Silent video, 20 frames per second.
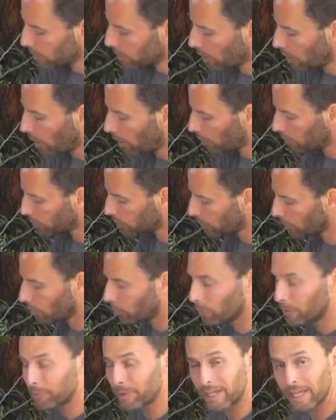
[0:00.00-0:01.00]
it's also
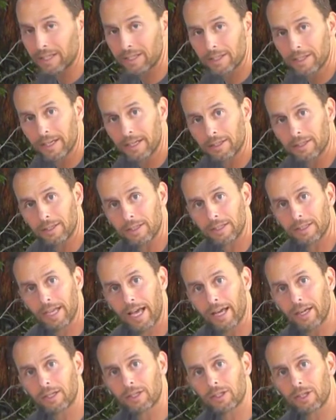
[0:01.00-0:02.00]
when we get to the end of the
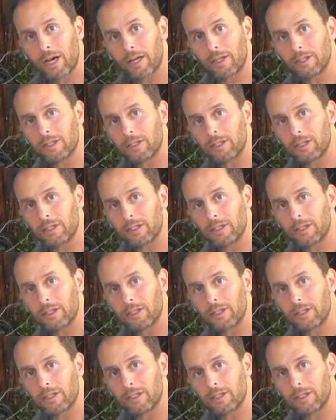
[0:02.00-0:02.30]
second side,